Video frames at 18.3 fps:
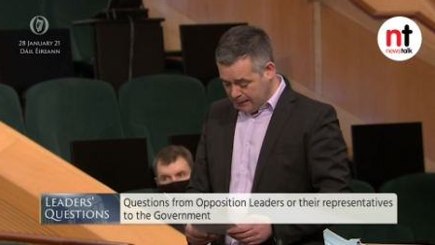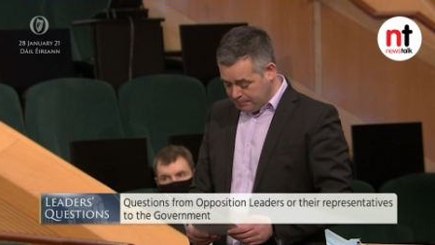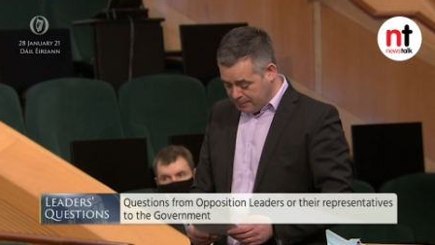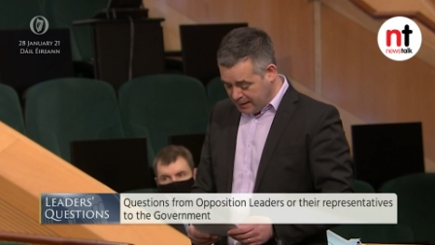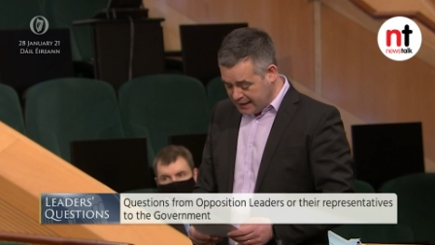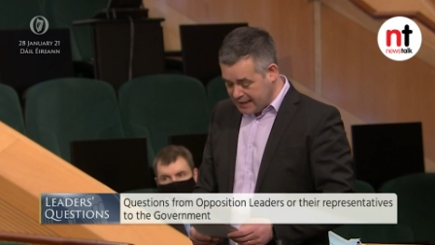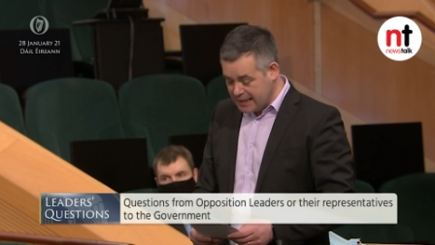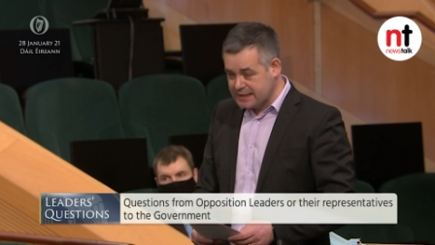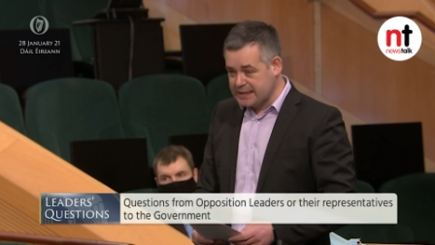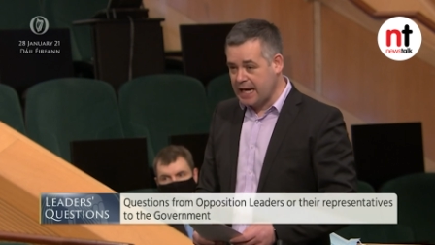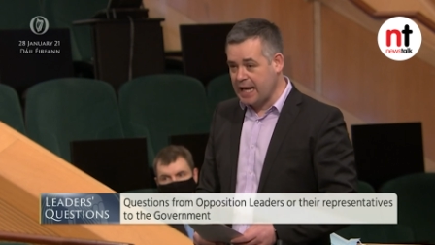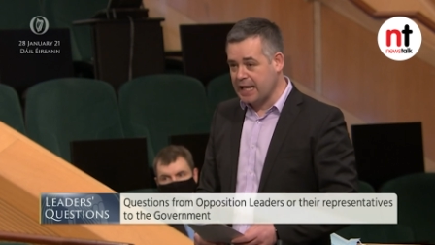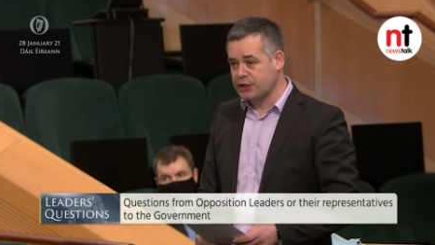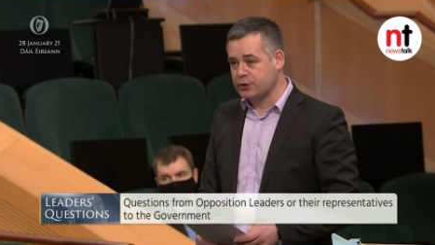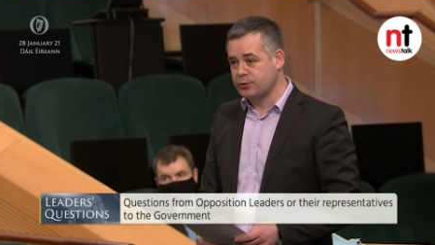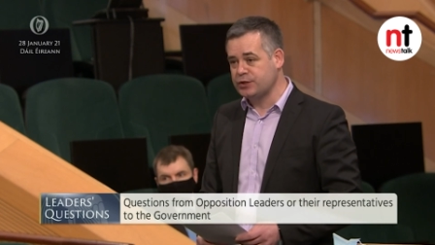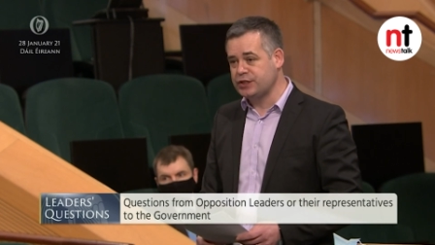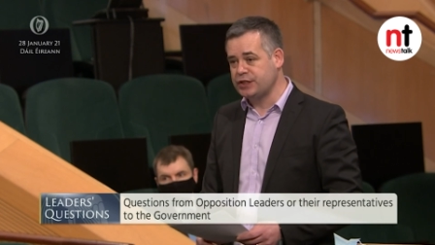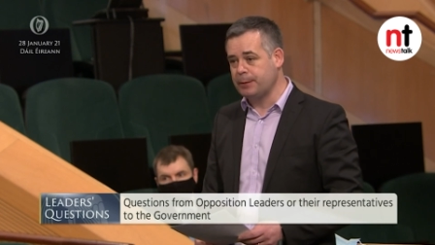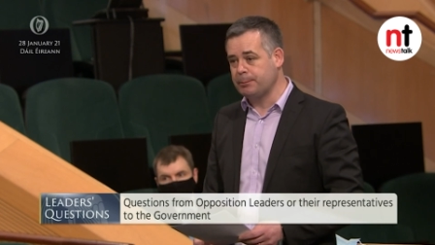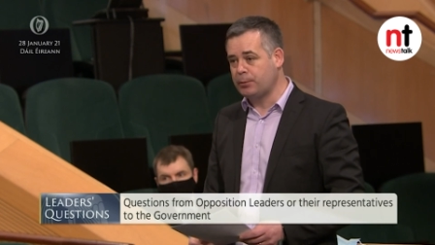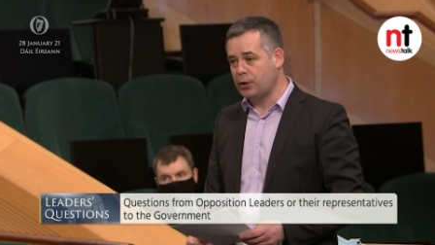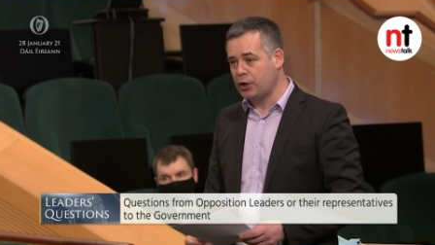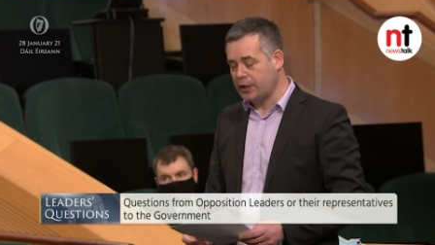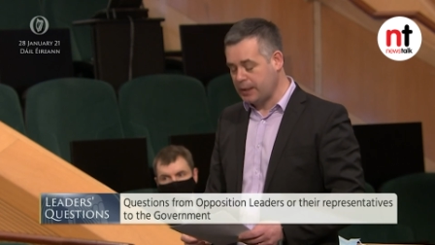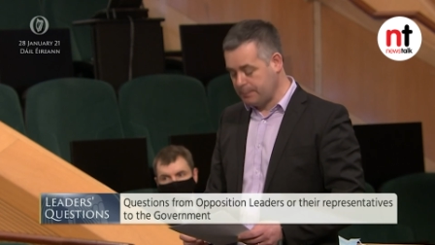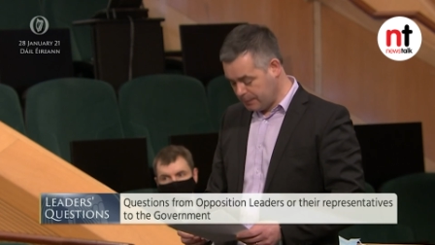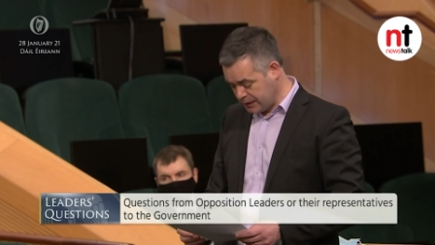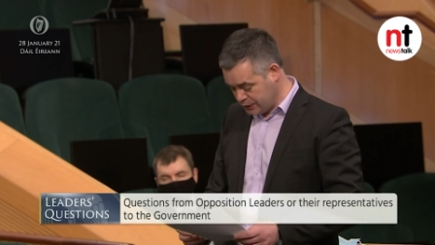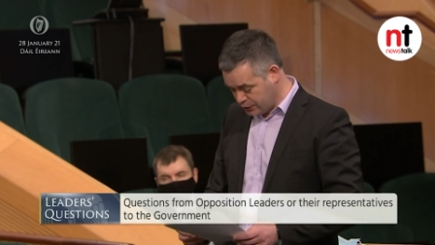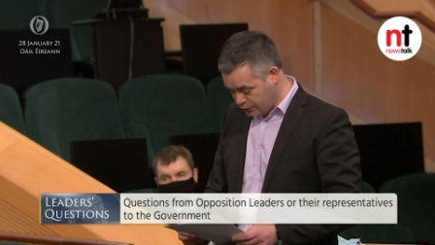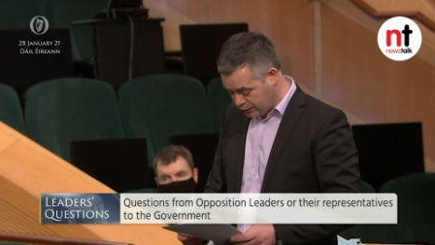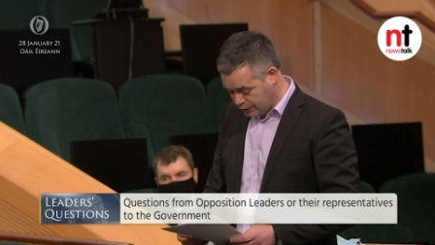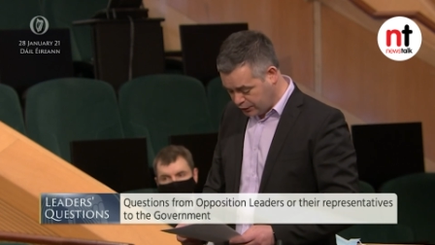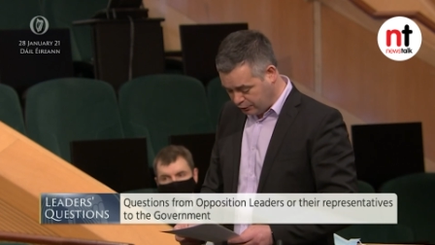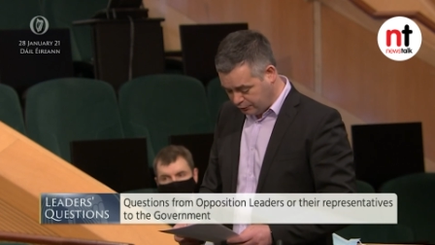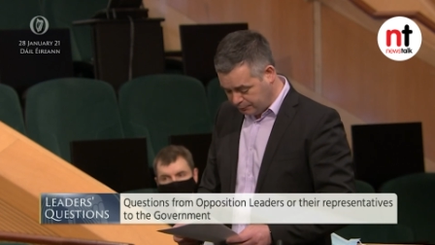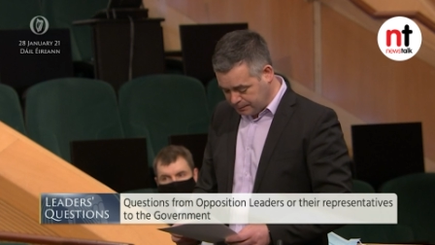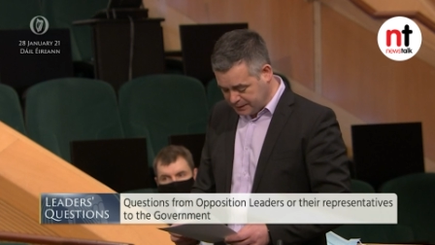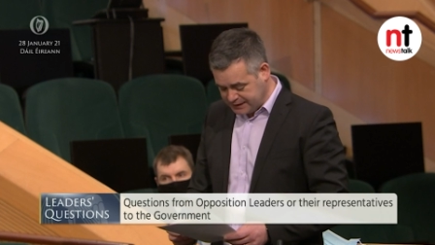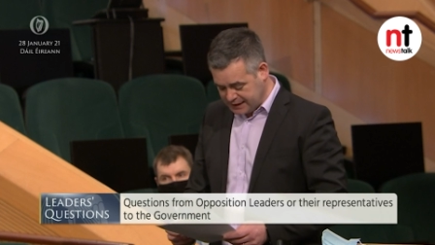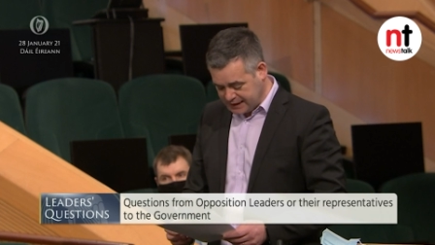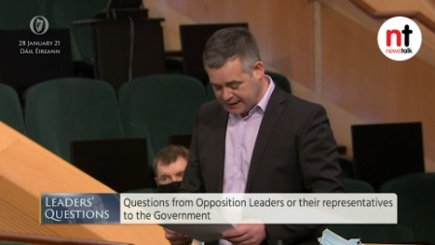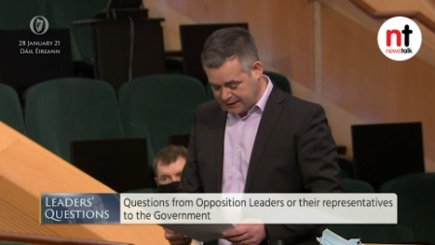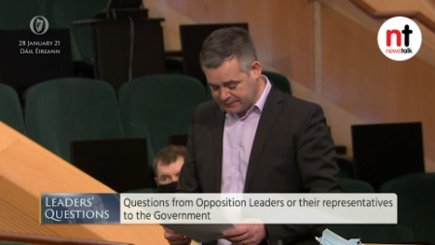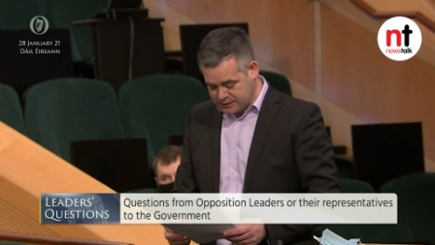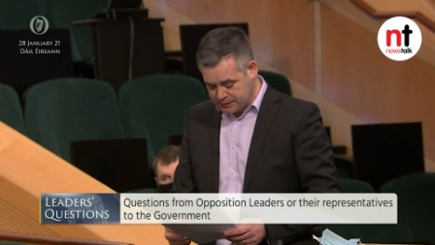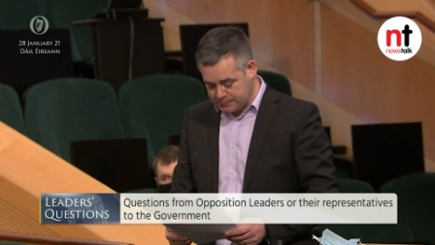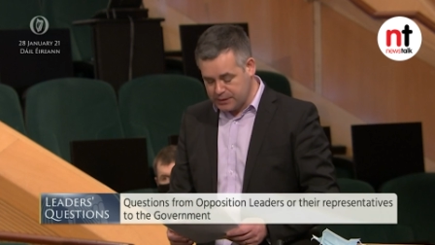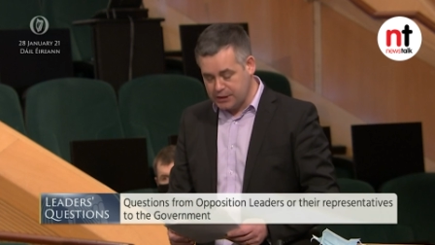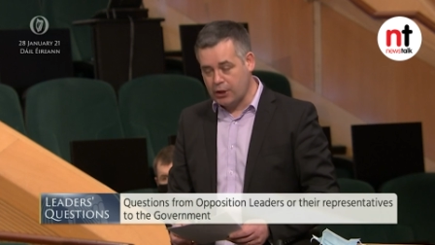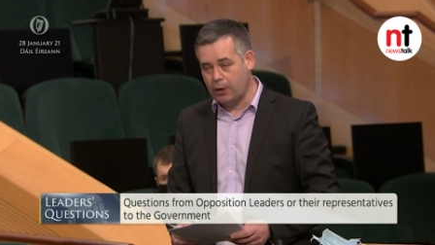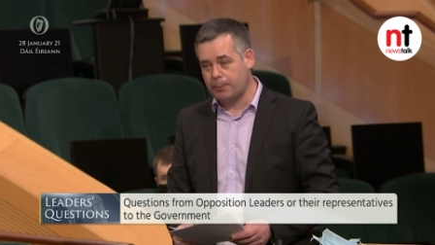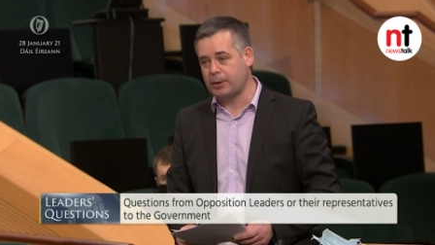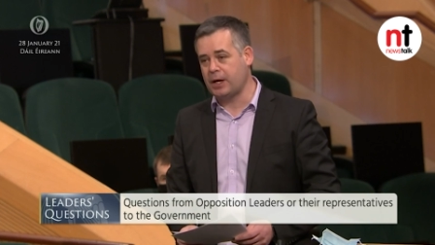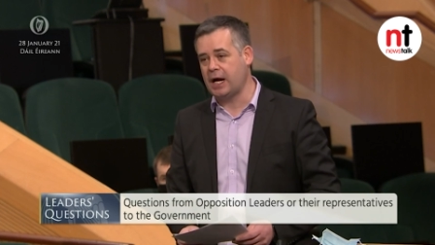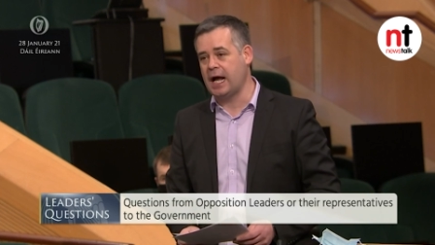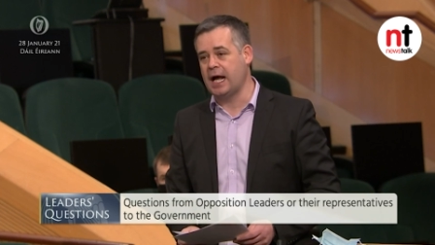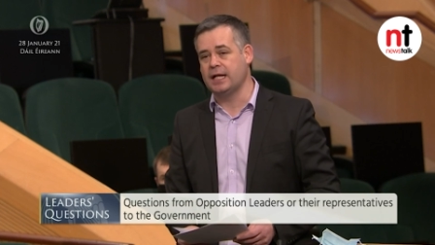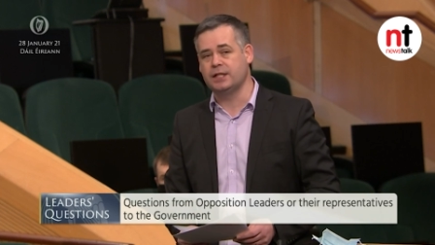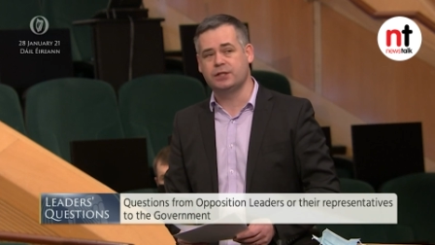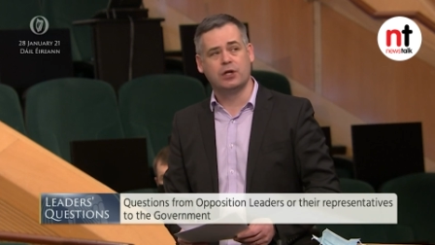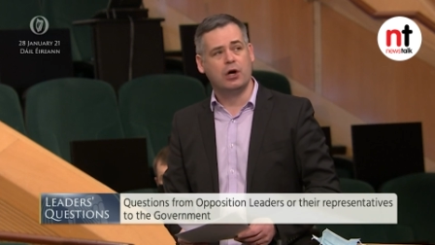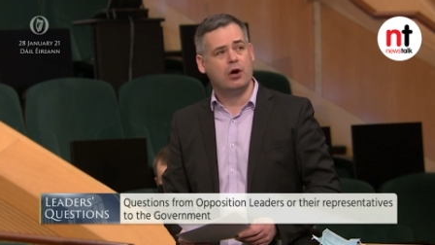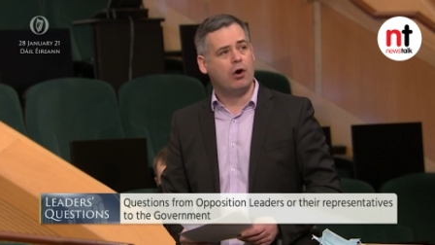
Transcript: by a tax regime brought in by your government that gives them the upper hand